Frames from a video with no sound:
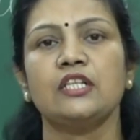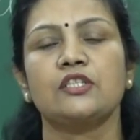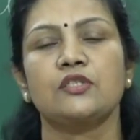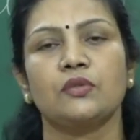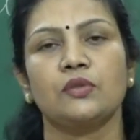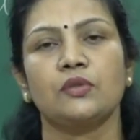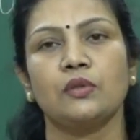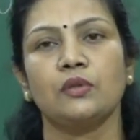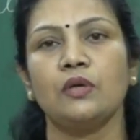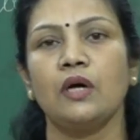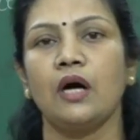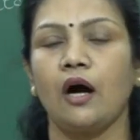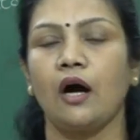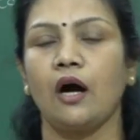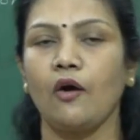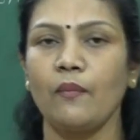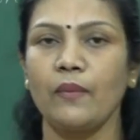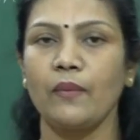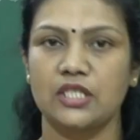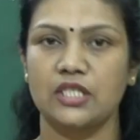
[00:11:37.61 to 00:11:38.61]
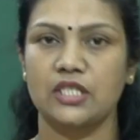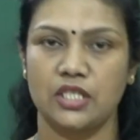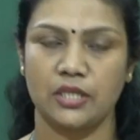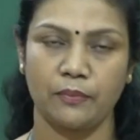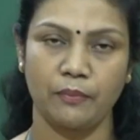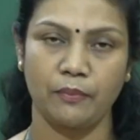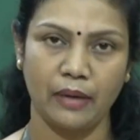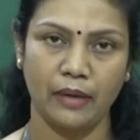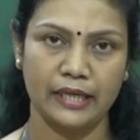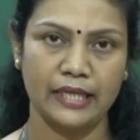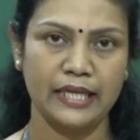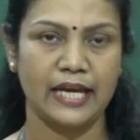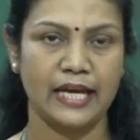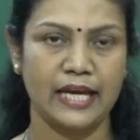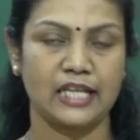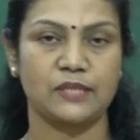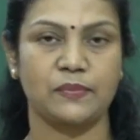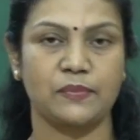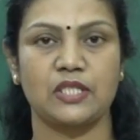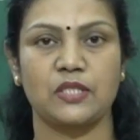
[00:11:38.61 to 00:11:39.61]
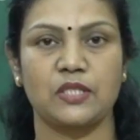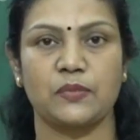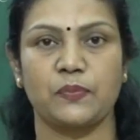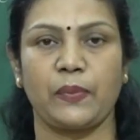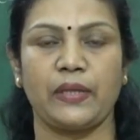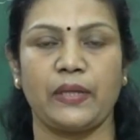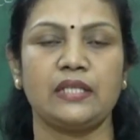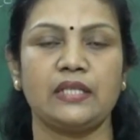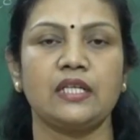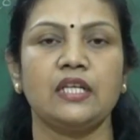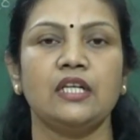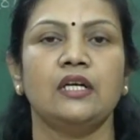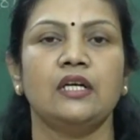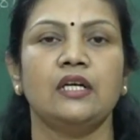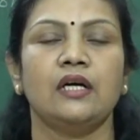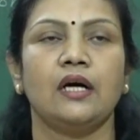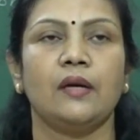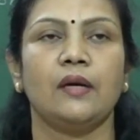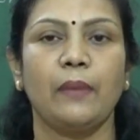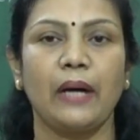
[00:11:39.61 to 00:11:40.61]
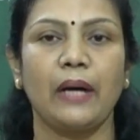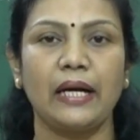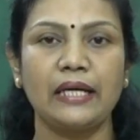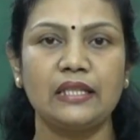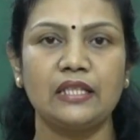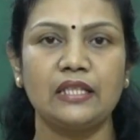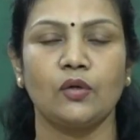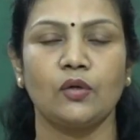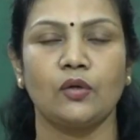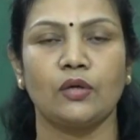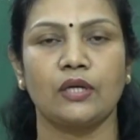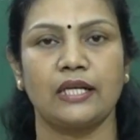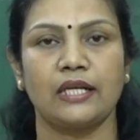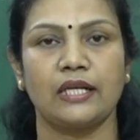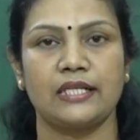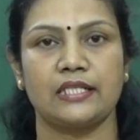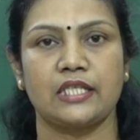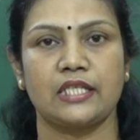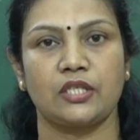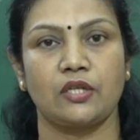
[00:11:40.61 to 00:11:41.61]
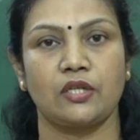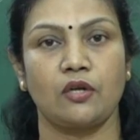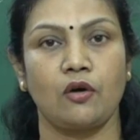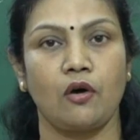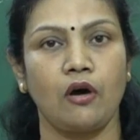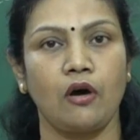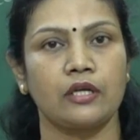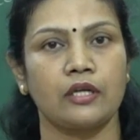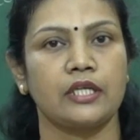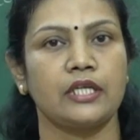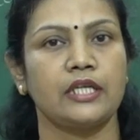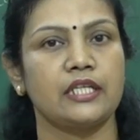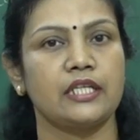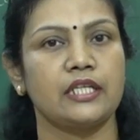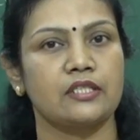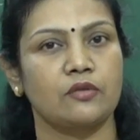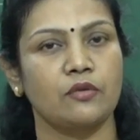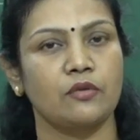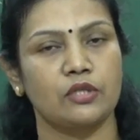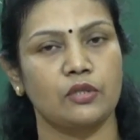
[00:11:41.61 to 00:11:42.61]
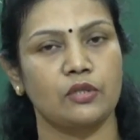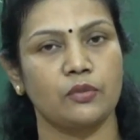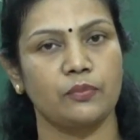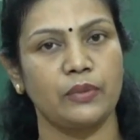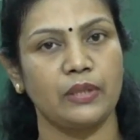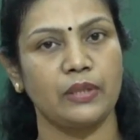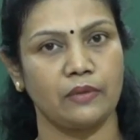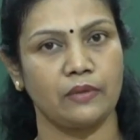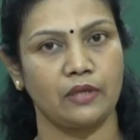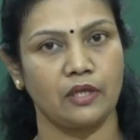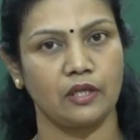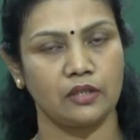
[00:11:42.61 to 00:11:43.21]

So how much money has been spent by the organization, or it is going to be,